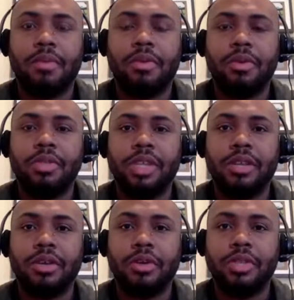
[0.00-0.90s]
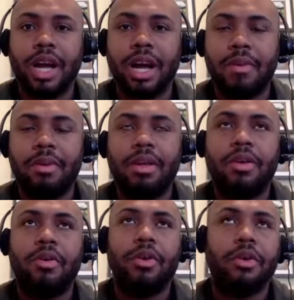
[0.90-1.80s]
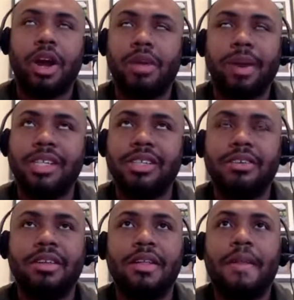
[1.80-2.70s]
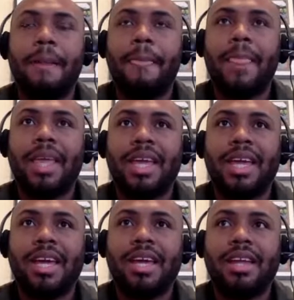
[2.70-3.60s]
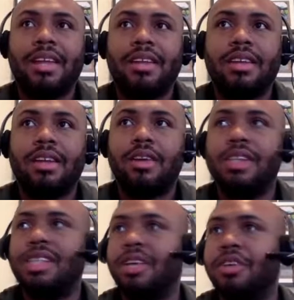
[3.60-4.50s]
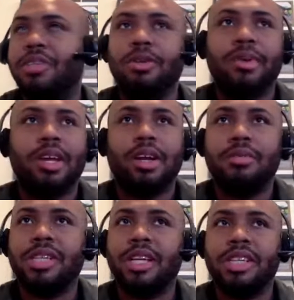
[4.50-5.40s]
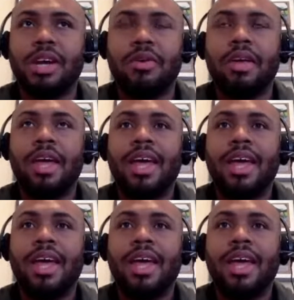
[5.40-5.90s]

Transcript: through your job, your occupation, and let's say your disposable income shakes out,